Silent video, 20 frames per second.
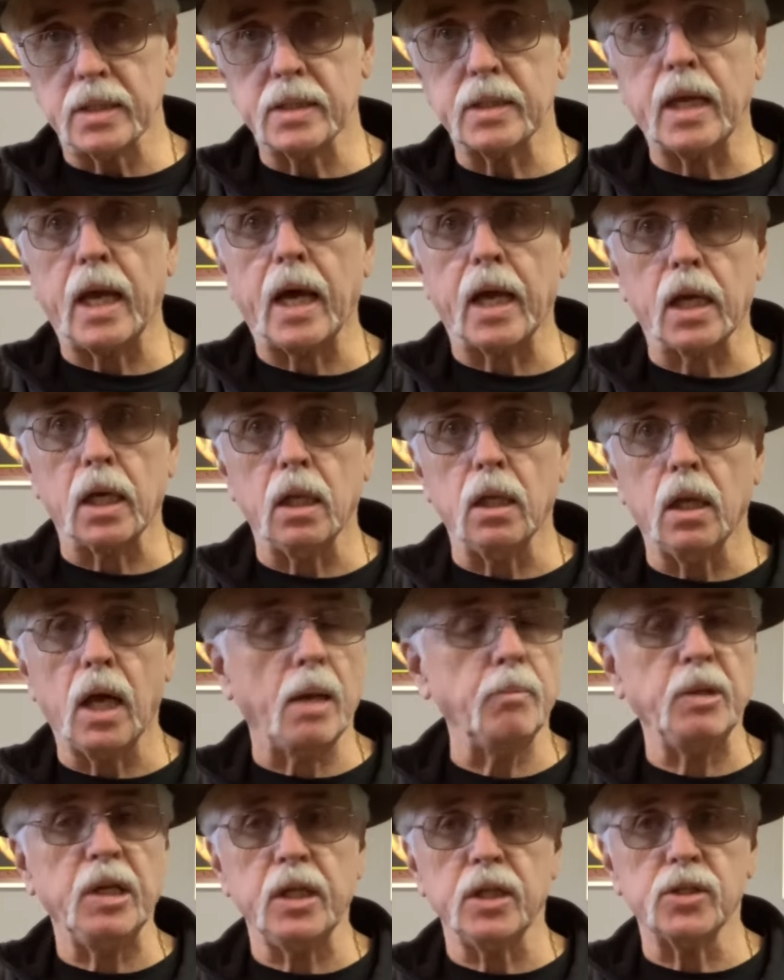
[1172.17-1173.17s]
saddle.
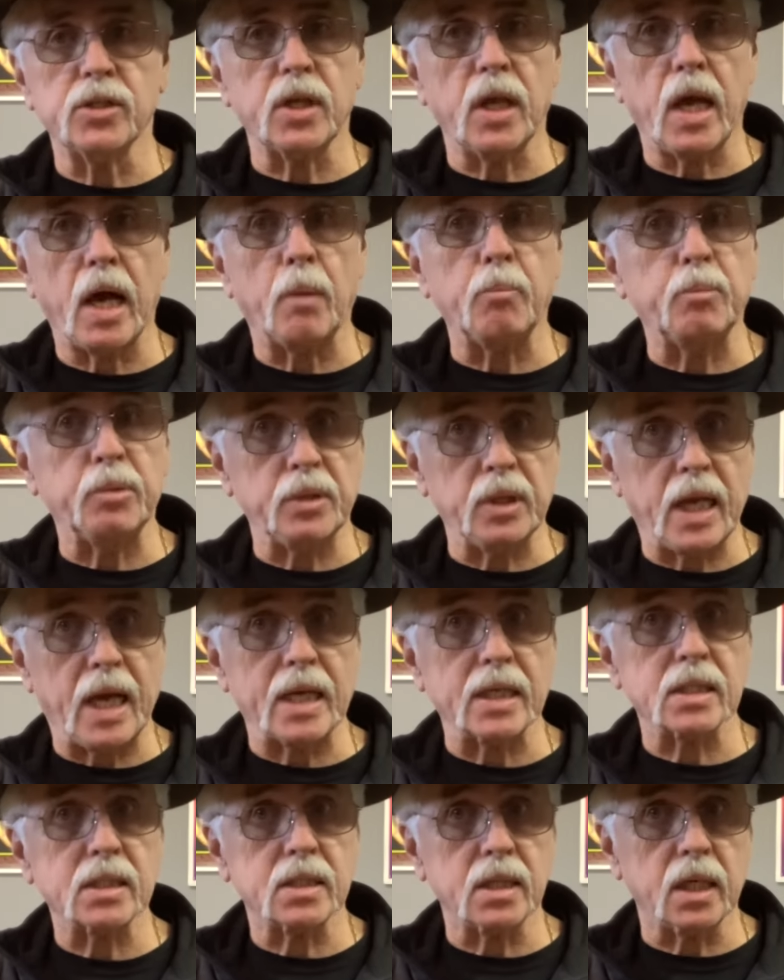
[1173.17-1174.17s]
I mean, it's a
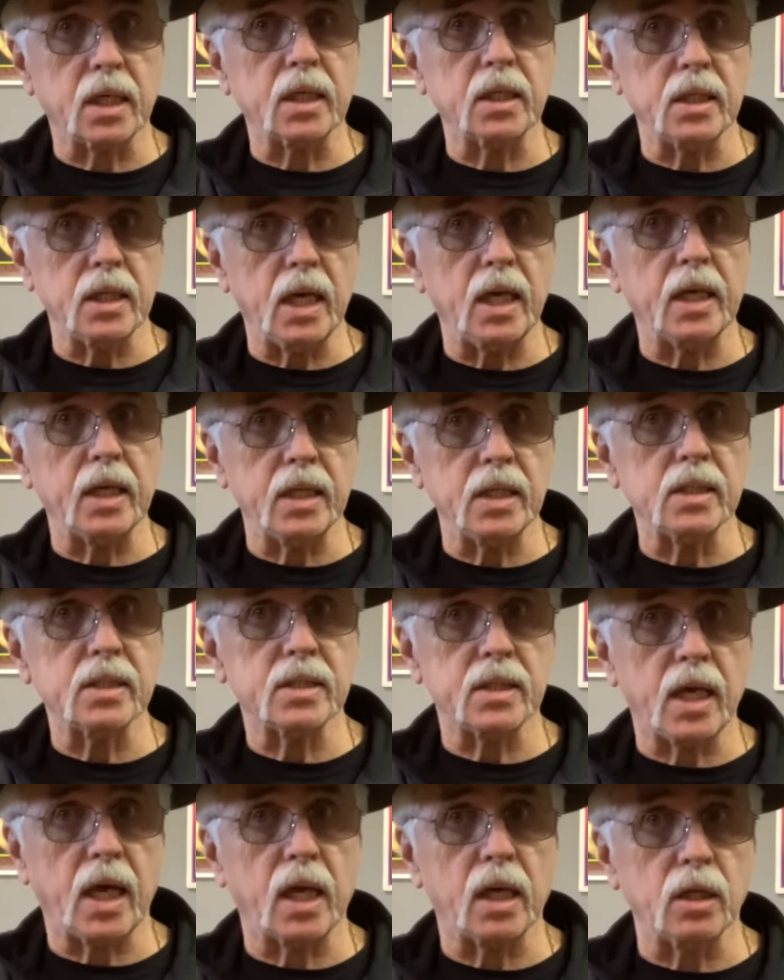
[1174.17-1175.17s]
plastic nut and
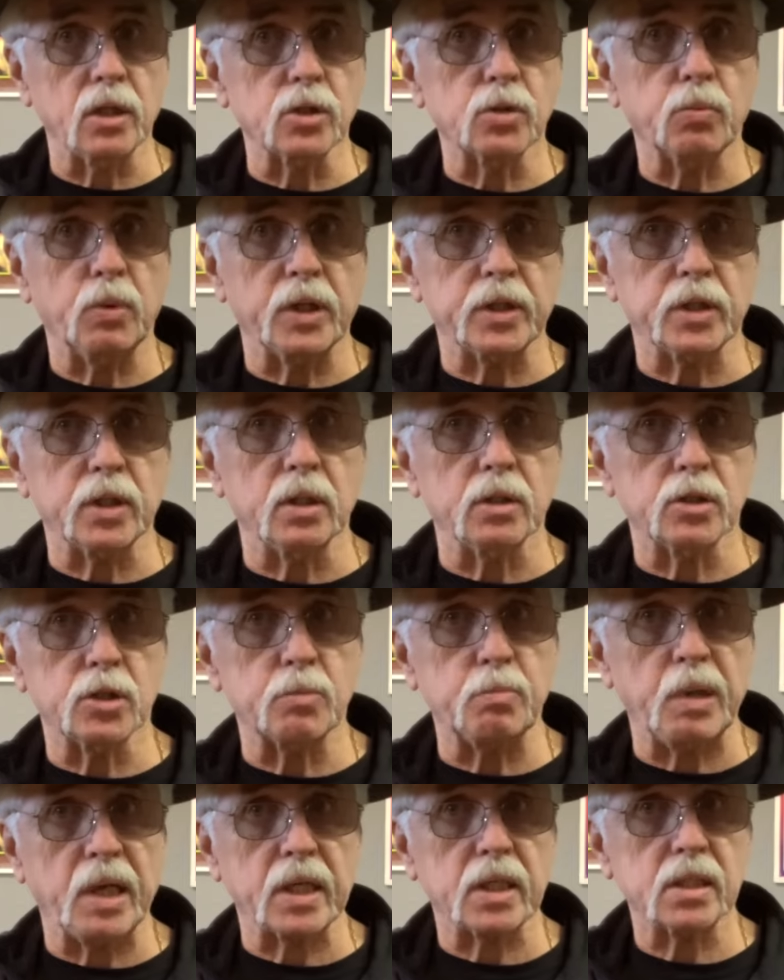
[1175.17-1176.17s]
saddle is what the
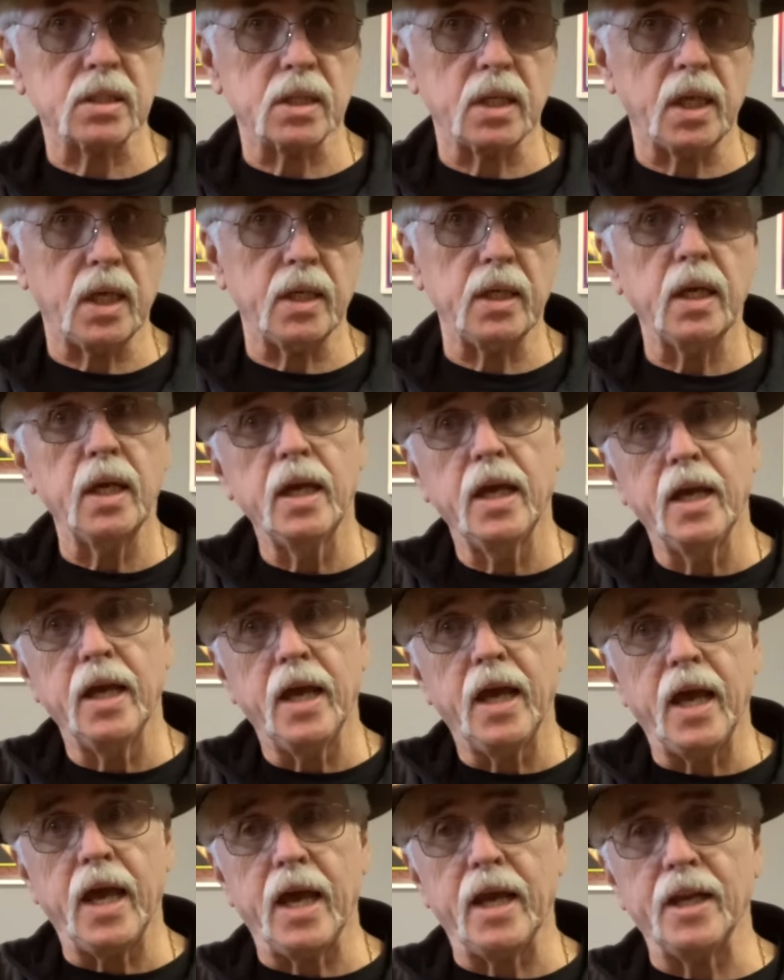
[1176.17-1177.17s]
specs said,
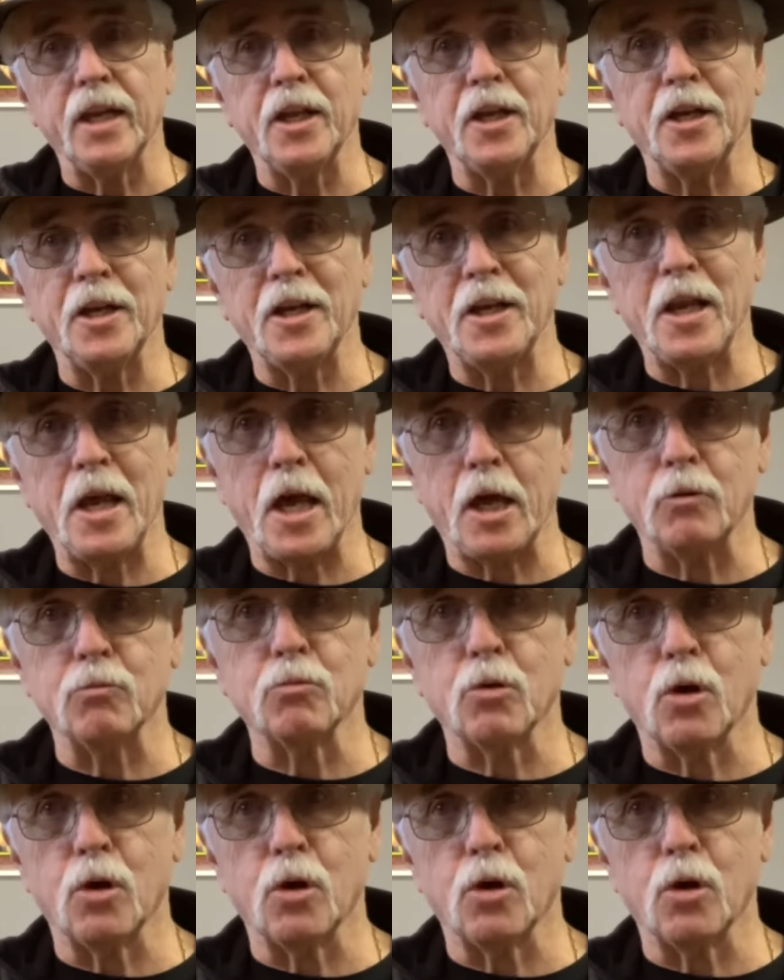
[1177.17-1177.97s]
and it had